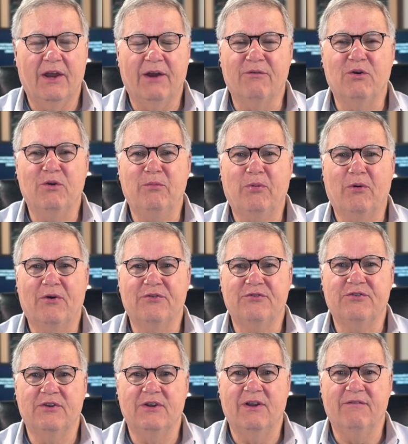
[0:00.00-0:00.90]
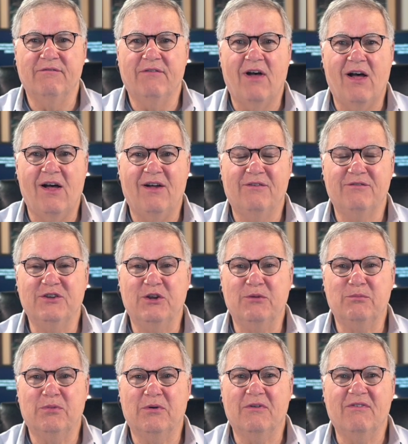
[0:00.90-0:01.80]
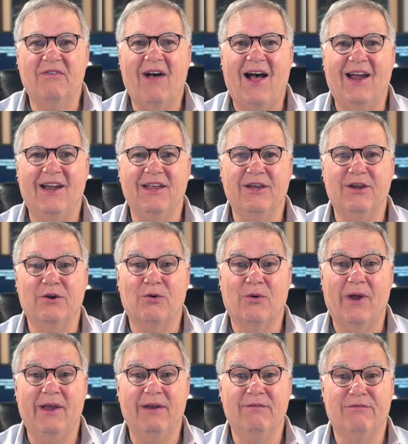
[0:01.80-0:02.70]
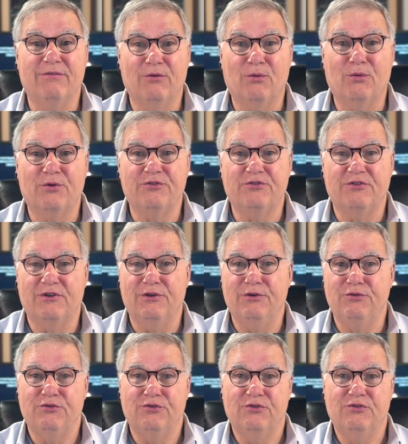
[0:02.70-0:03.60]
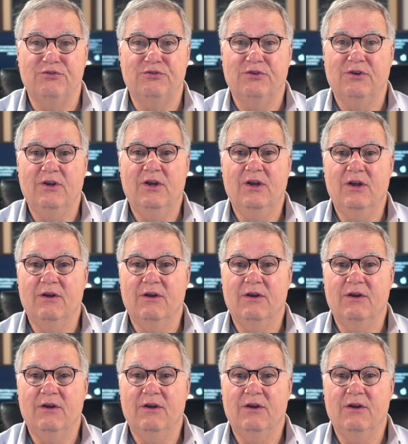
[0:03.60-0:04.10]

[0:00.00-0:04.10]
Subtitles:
Every person involved in providing great floor solutions